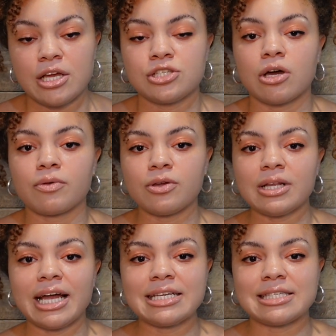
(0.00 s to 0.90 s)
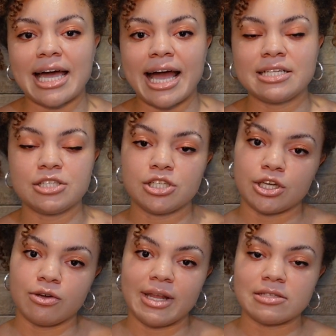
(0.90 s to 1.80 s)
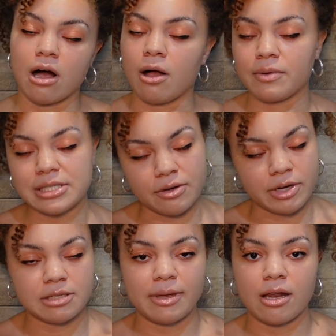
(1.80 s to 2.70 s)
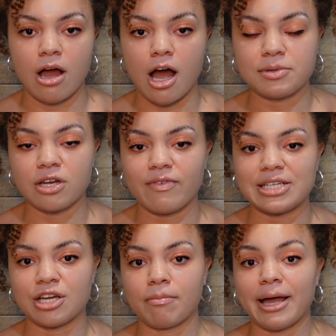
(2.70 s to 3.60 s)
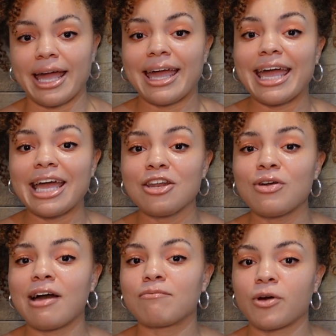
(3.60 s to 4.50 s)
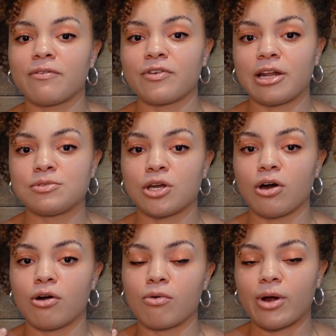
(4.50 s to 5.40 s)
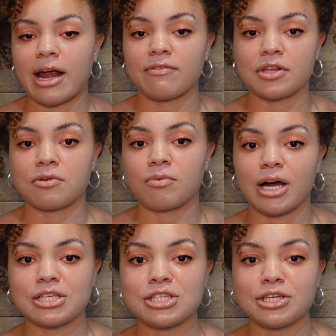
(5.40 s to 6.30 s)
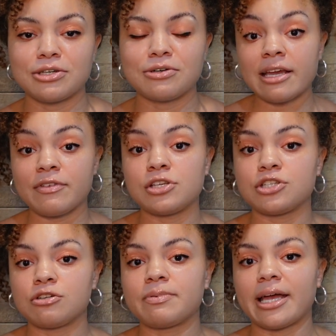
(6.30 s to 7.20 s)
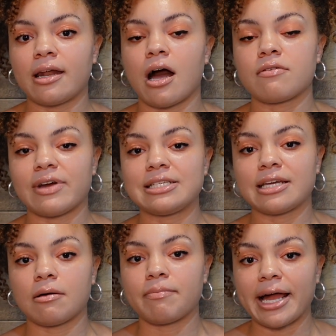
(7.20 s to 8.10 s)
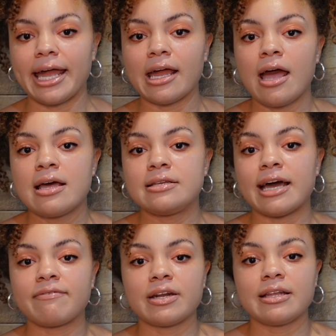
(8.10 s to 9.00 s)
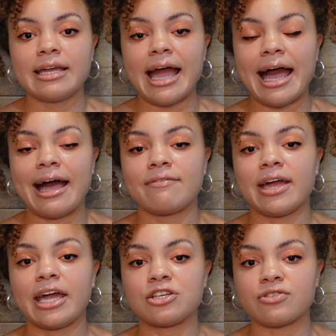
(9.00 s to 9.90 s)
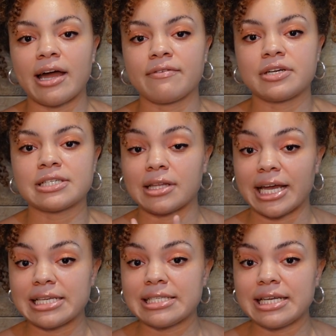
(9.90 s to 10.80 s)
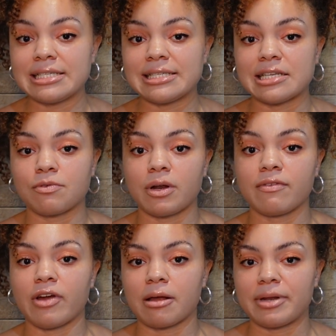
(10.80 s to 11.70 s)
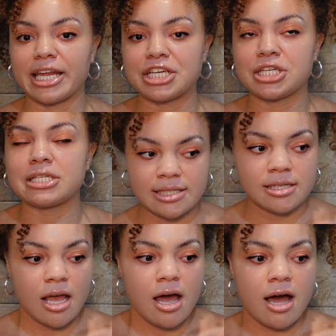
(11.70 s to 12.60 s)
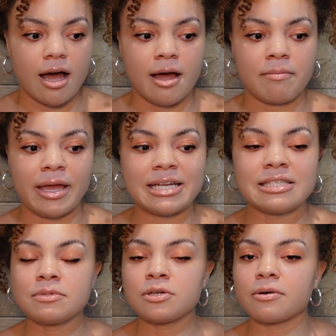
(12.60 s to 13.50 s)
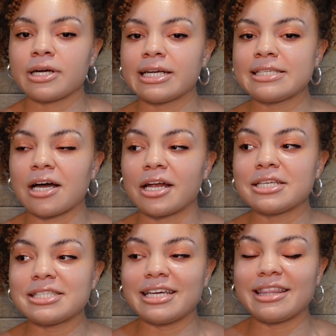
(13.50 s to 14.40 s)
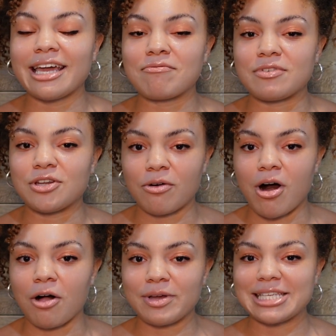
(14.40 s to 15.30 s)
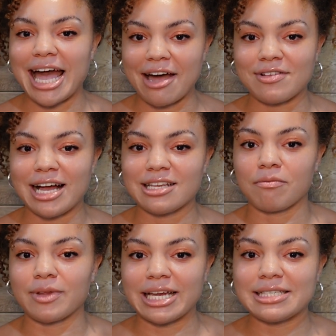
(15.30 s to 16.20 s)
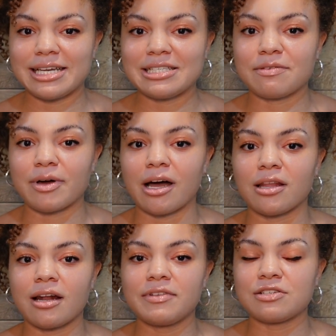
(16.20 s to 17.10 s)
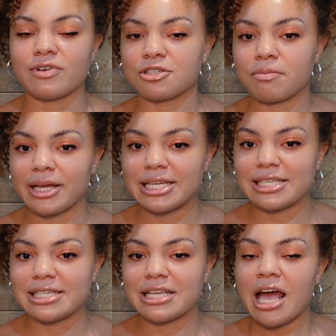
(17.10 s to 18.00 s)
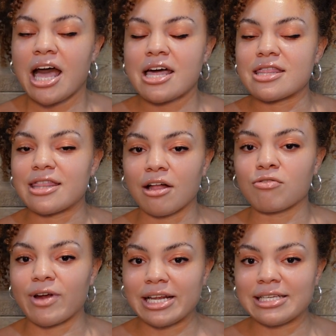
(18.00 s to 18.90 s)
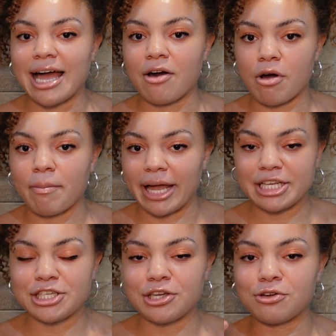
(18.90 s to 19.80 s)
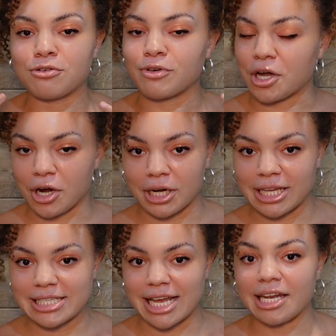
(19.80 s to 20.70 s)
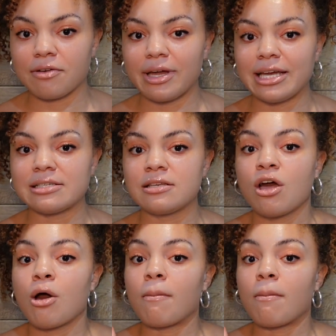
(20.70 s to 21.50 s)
So utilize that too. That's always going to be an option, renting a bike, and you have more freedom to go wherever you want to. If you do plan on renting a bike, definitely have a driver's license. That's one of the recommendations. And tourists, honestly, they don't always have Class M license, but a lot of these rental places, they'll rent out a bike to you regardless anyways.